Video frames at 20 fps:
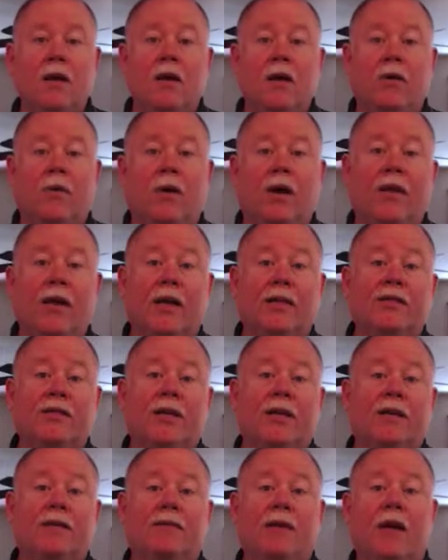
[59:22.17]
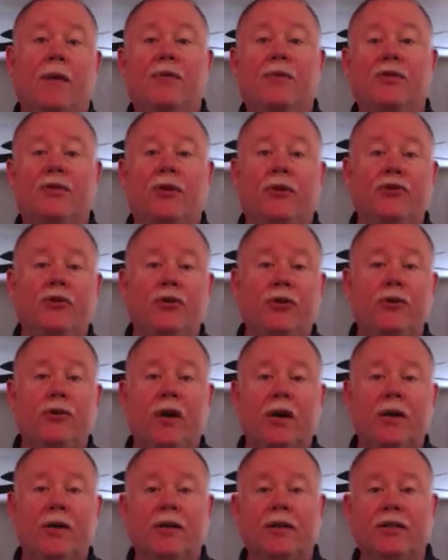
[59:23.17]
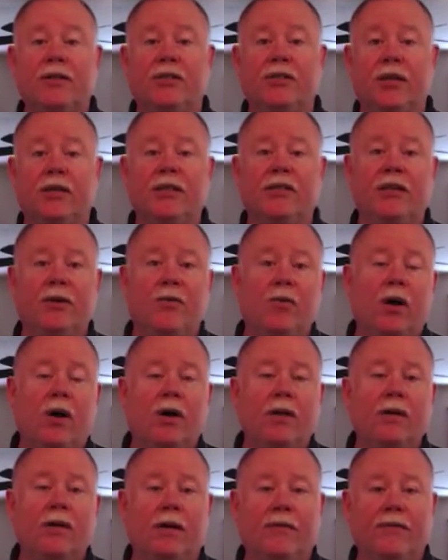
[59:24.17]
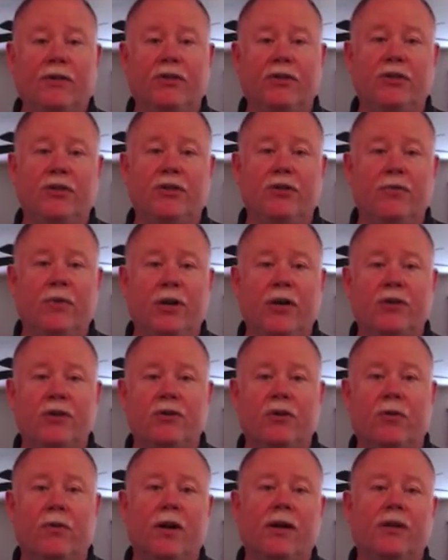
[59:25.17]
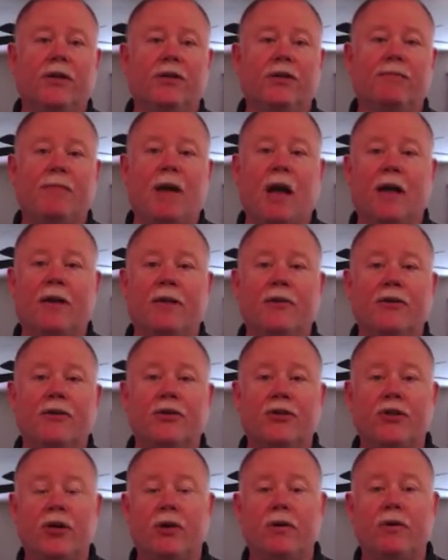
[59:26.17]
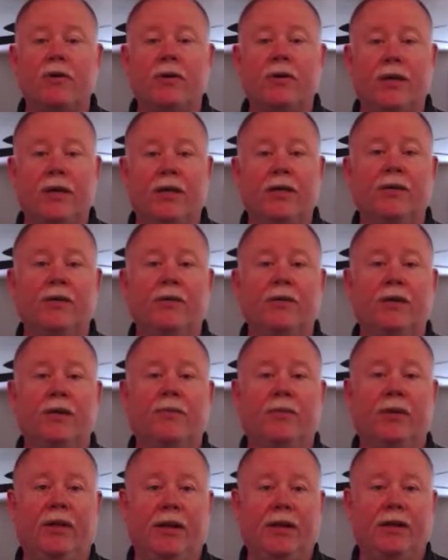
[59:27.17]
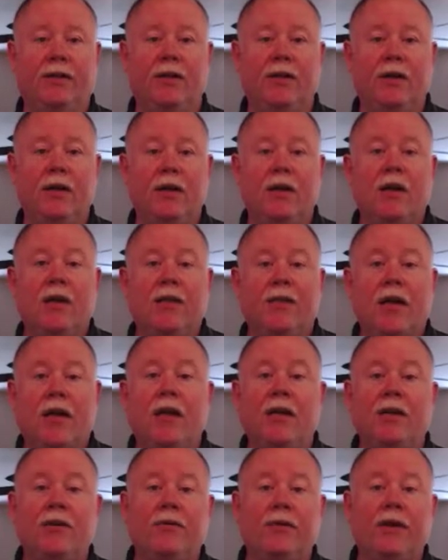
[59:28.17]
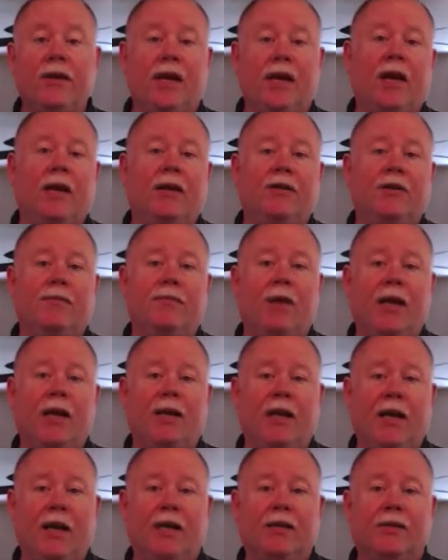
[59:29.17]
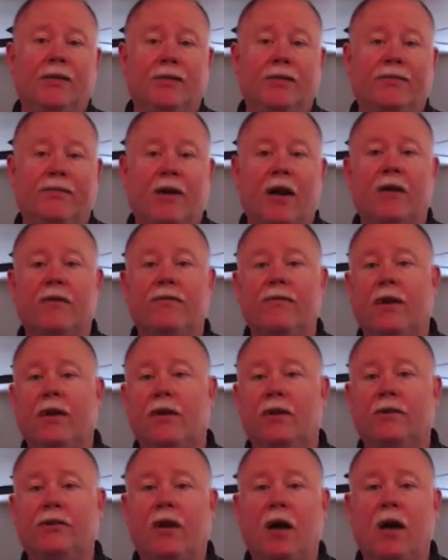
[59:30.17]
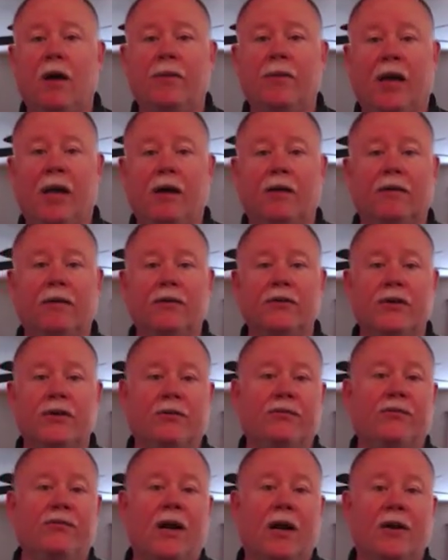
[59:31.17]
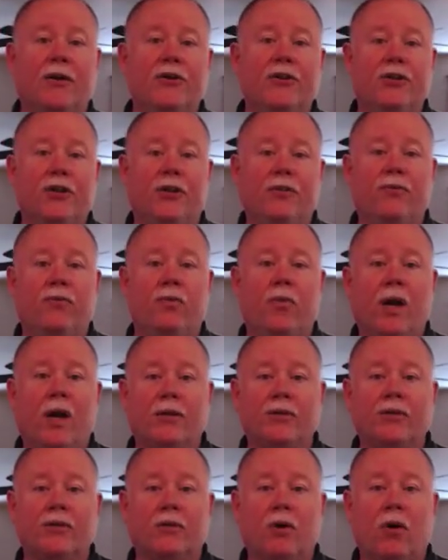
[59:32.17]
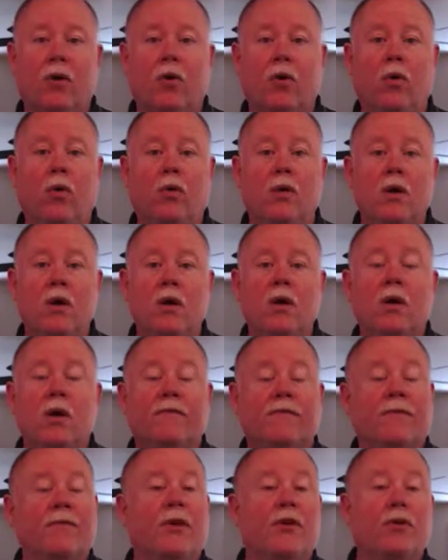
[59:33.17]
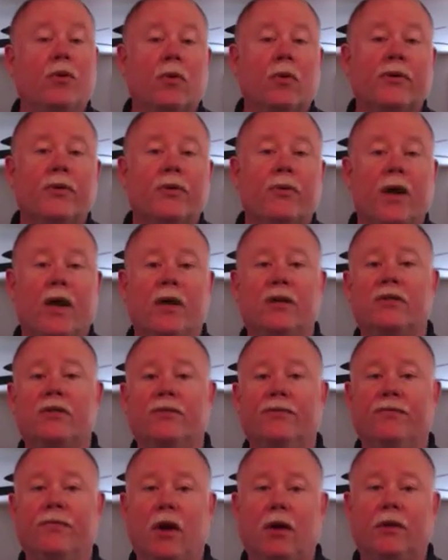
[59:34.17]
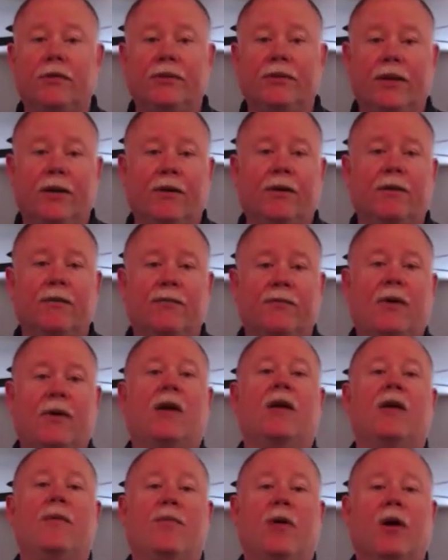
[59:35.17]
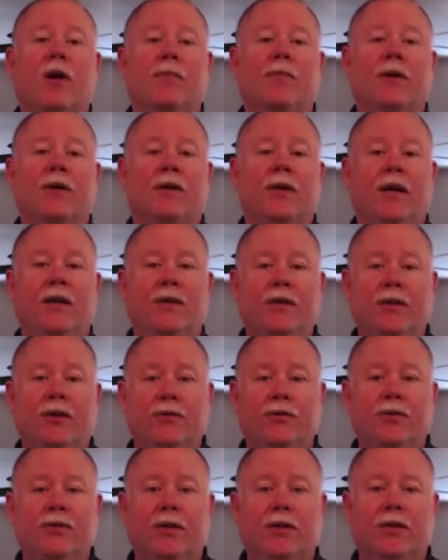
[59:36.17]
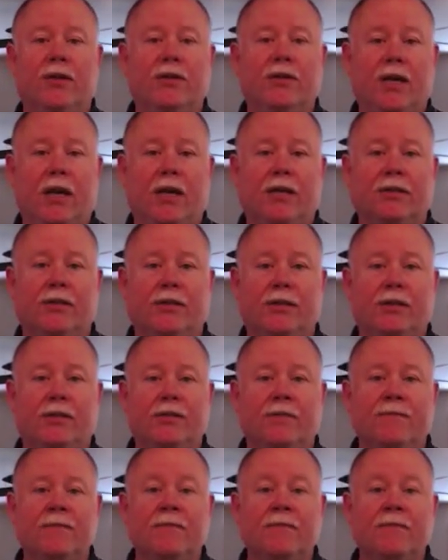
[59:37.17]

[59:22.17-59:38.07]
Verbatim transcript: Well, that's it. Episode 261 of the Situation Awareness Matters show is complete. Thank you again to my guests, firefighter Tom Ehlers and Fire Chief Wes Cole from the Northwest Volunteer Fire Department in Houston, Texas.